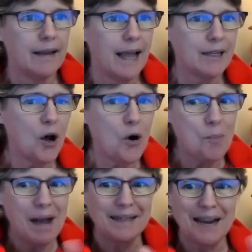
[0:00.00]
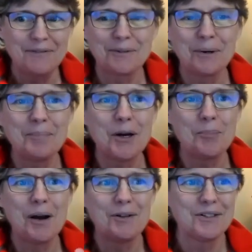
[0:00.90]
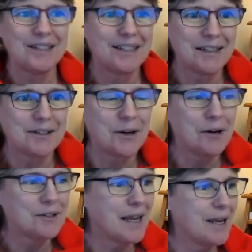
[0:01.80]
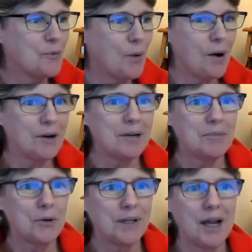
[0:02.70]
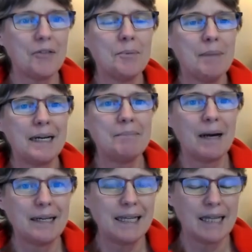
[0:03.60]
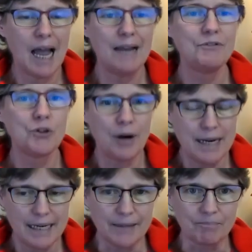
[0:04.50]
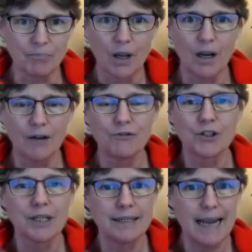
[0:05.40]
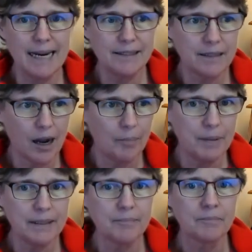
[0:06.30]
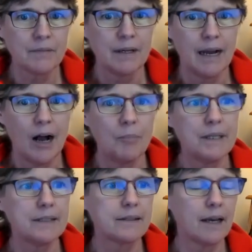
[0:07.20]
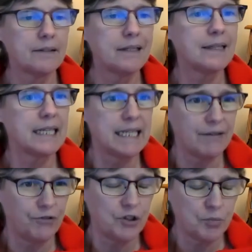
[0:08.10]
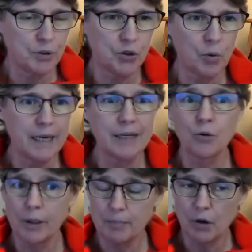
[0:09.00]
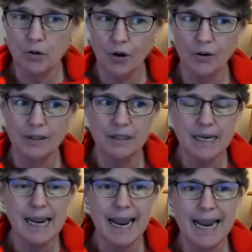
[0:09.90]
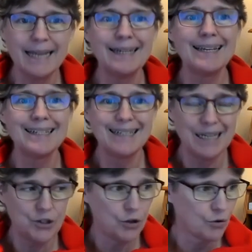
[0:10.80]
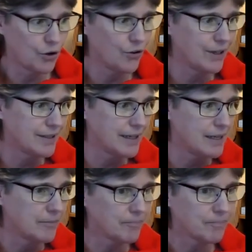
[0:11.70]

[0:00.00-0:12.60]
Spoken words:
Hello, my Life with Crypto brothers and sisters, and welcome to another Money Monday live training. For today's topic, I'll be discussing the difference between cryptocurrency and digital currency.